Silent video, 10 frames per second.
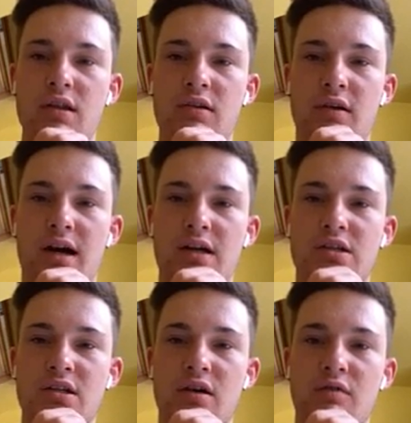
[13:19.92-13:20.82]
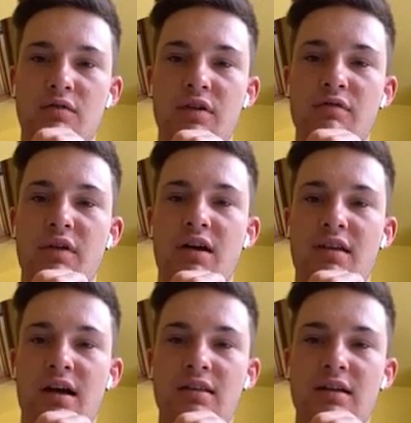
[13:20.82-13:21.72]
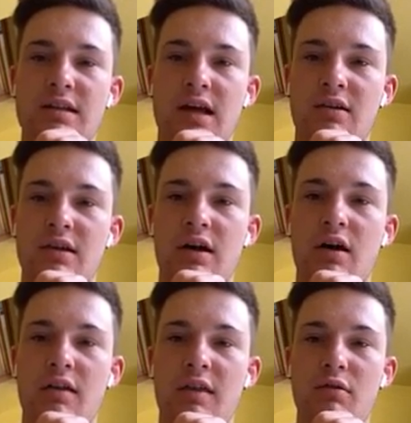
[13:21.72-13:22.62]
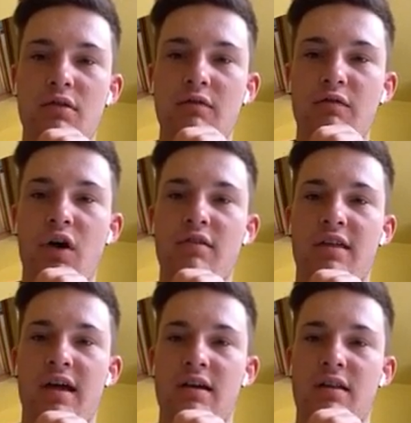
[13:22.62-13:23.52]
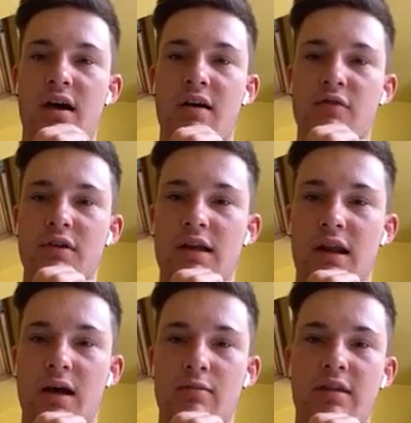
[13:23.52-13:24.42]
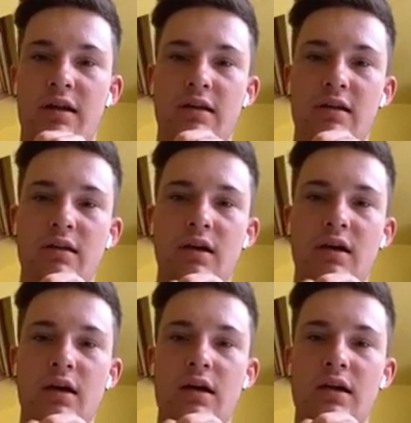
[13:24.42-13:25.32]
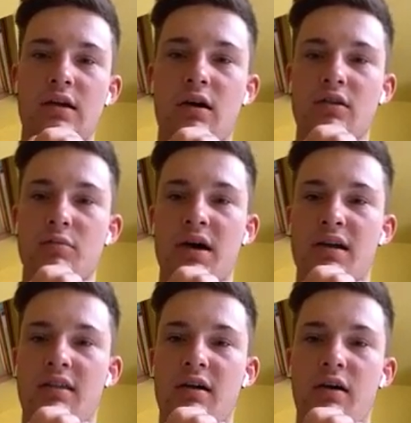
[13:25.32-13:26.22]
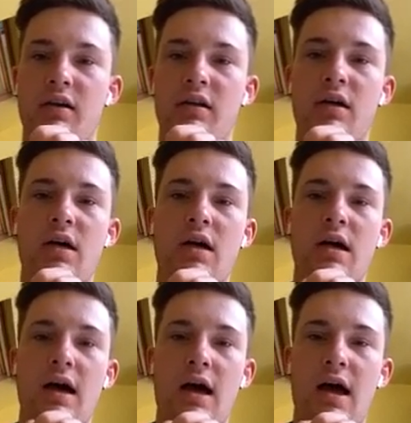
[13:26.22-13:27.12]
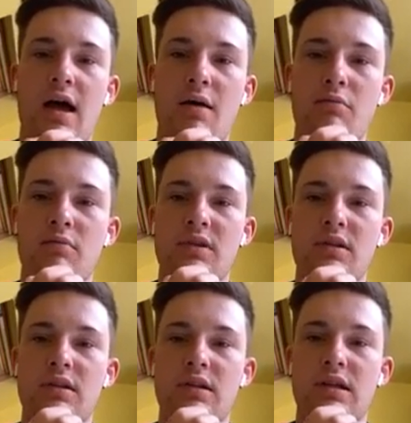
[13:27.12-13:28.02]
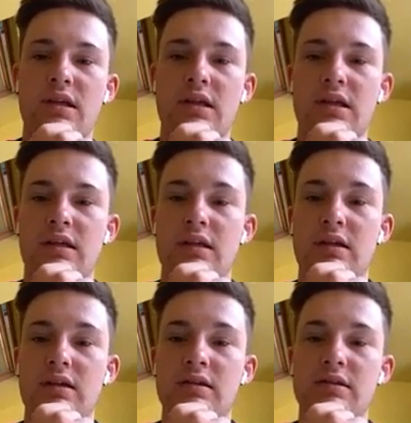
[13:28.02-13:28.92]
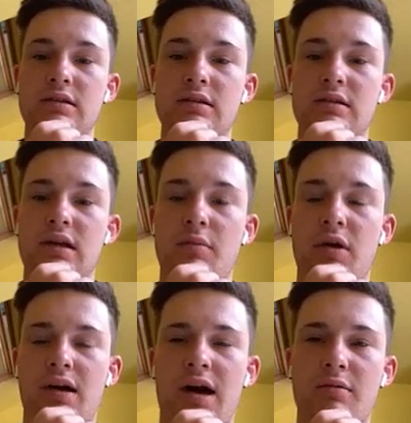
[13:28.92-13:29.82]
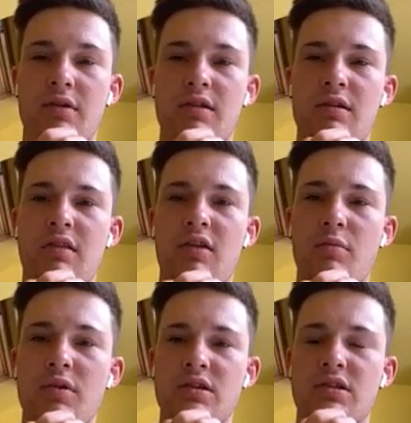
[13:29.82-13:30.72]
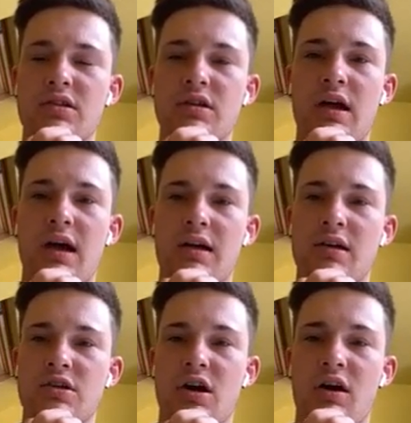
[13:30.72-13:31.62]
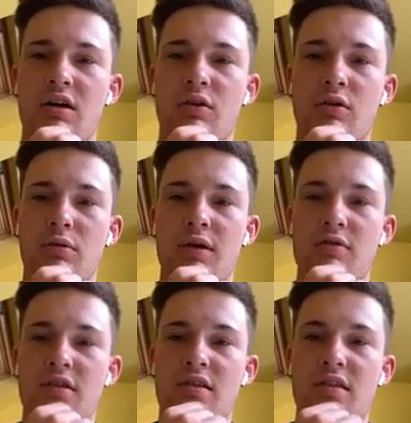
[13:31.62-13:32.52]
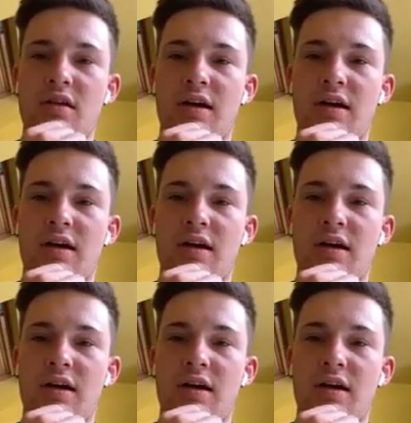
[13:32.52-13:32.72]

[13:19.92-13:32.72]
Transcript: the reaction of, in fairness to Anthony Taylor, I think it was 5 seconds after he collapsed, he called the medics on, and the Denmark captain Simon Kjaer or whatever it is.